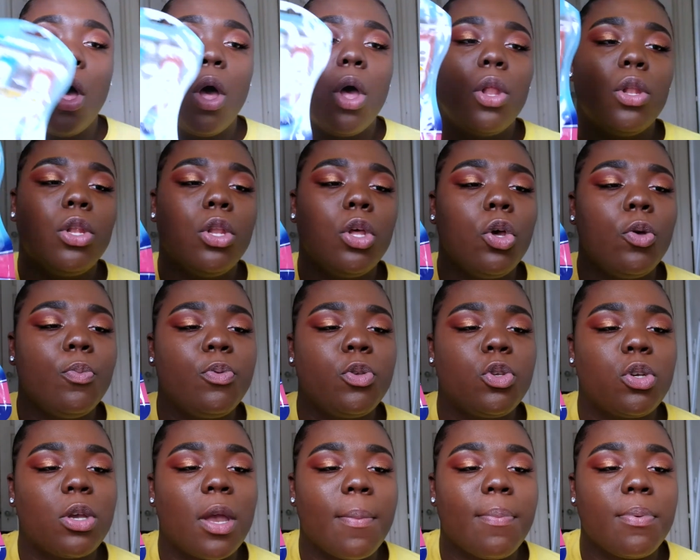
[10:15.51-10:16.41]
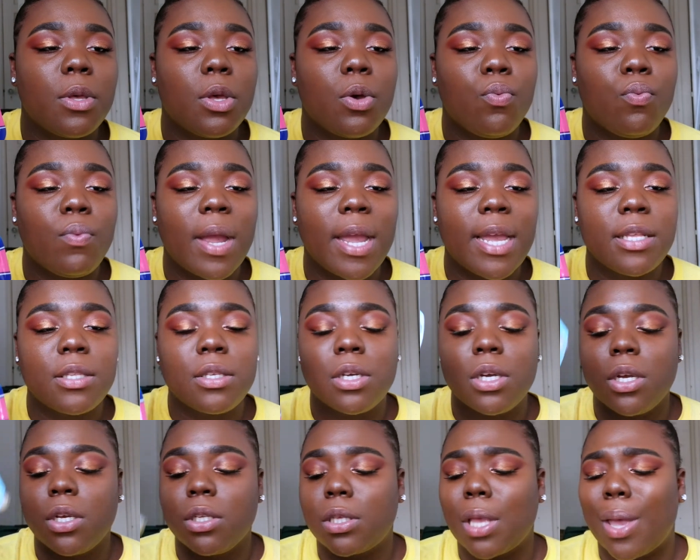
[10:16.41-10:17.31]
lube strip
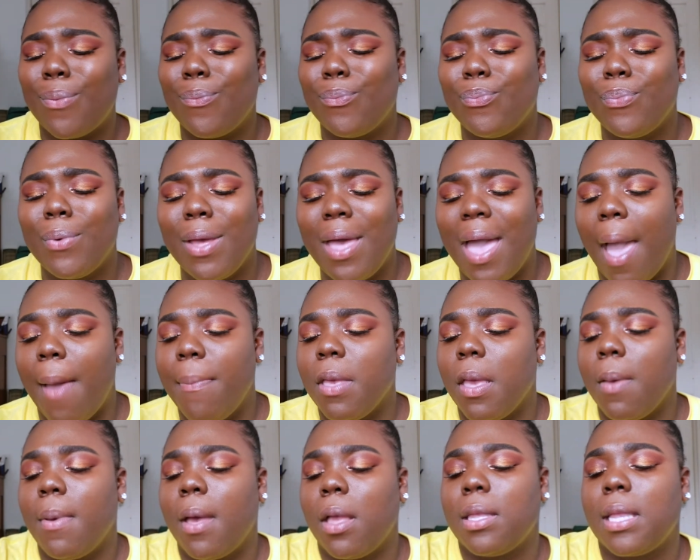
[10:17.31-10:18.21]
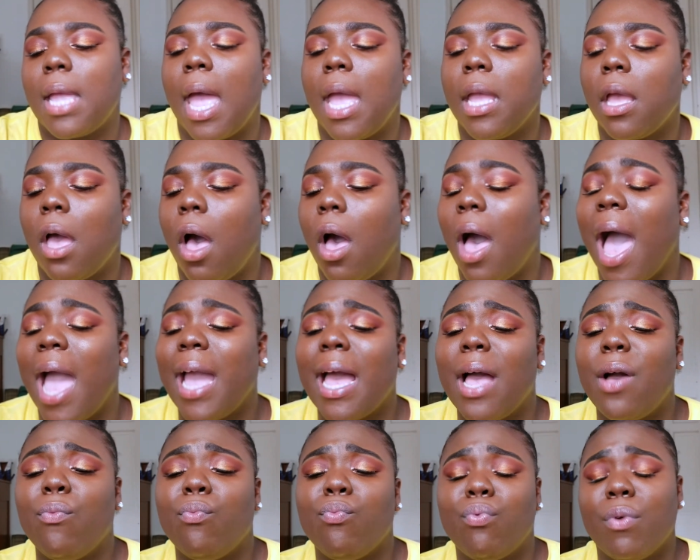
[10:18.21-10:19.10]
razors. Real happy about that, y'all. I
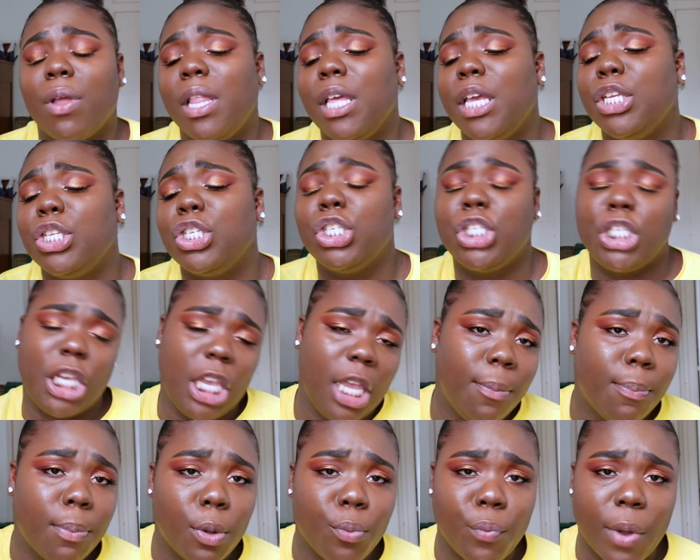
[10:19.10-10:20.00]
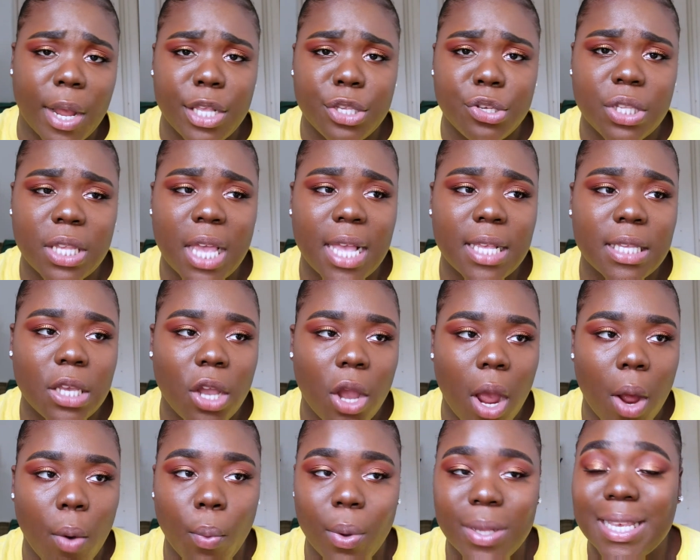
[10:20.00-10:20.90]
got really cheap razors last year.
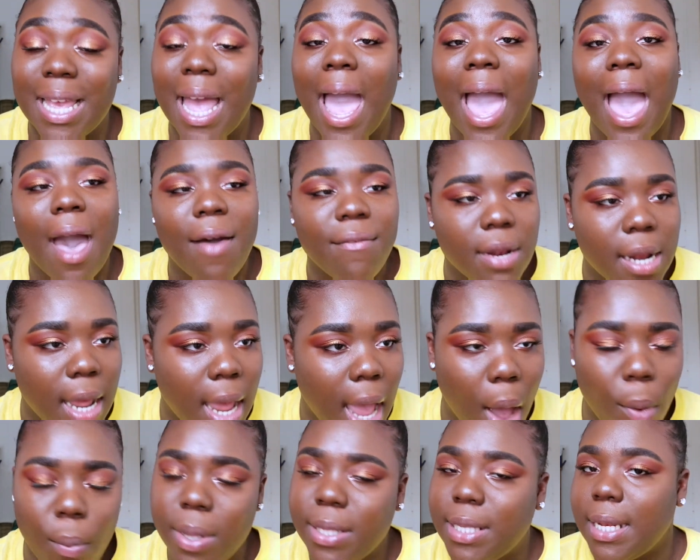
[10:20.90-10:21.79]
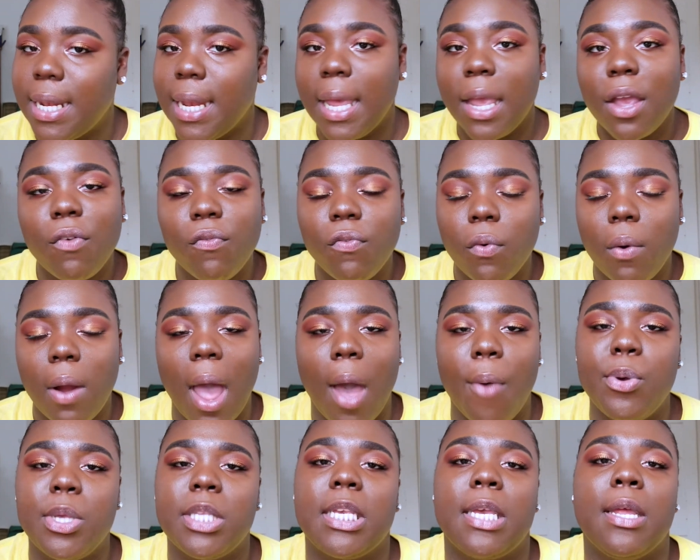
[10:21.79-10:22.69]
I wasn't having it. I wasn't here for it.
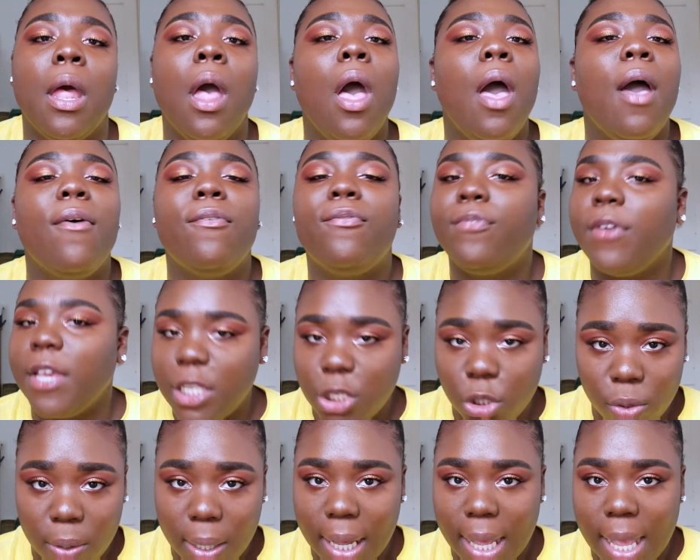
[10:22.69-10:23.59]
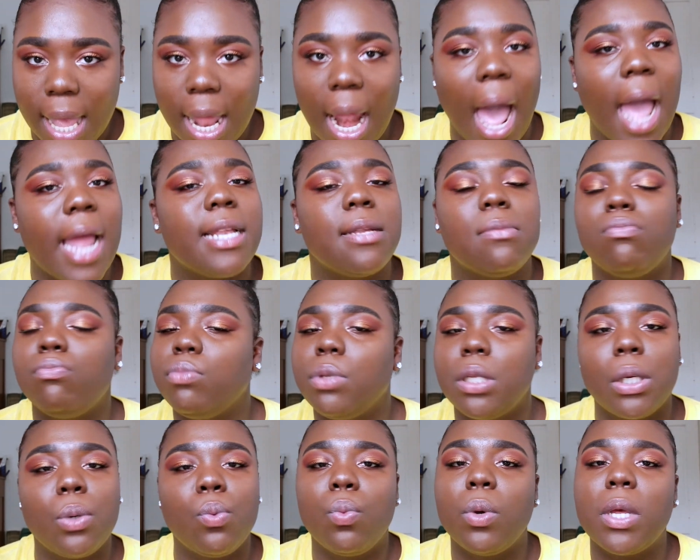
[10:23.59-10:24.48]
I wasn't featuring it. I
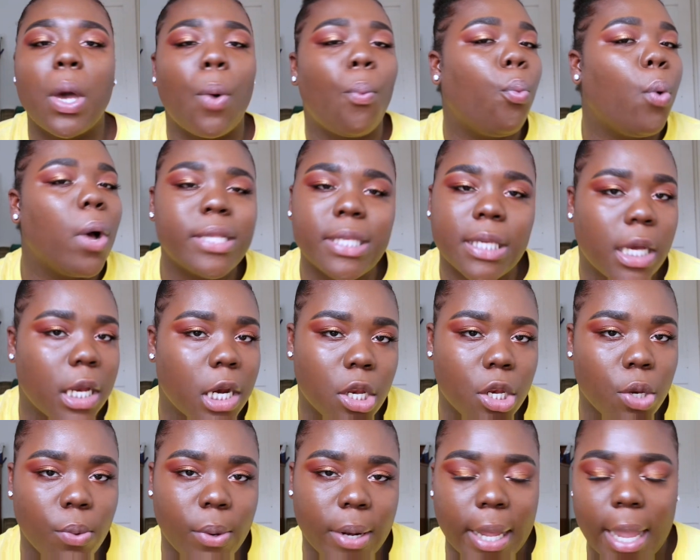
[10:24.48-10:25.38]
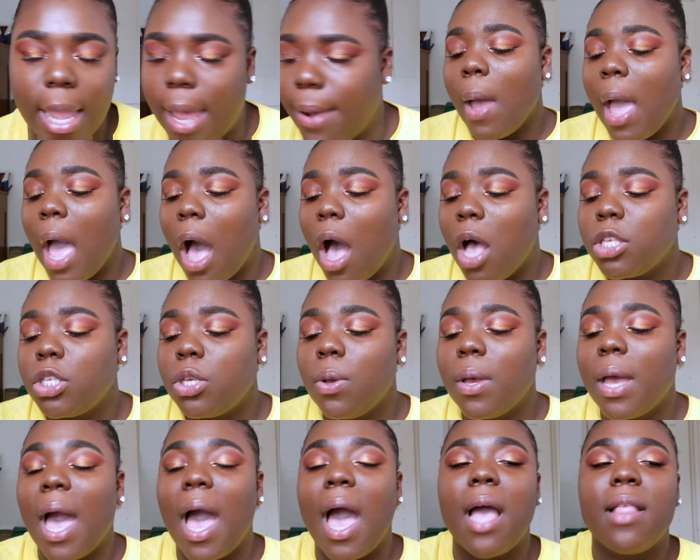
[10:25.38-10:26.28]
wasn't gonna do it again. I also
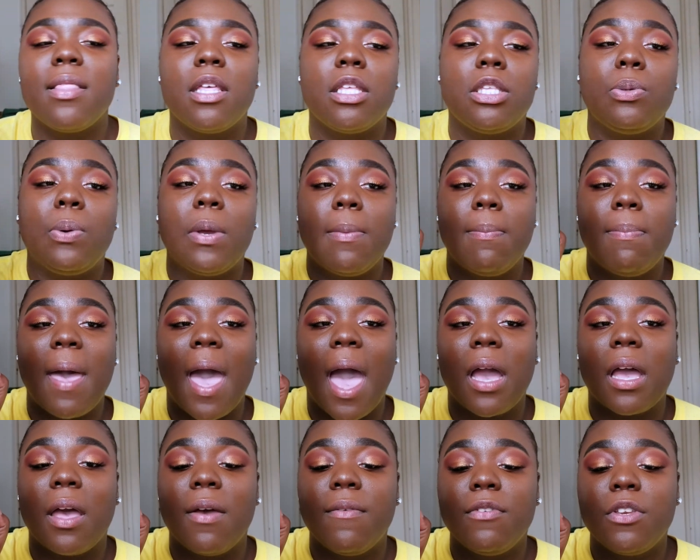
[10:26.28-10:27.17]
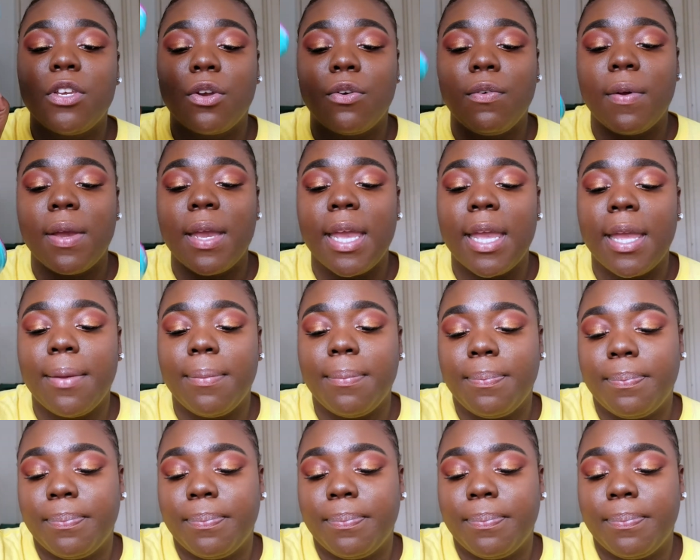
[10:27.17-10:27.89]
got the twin pack of Degree,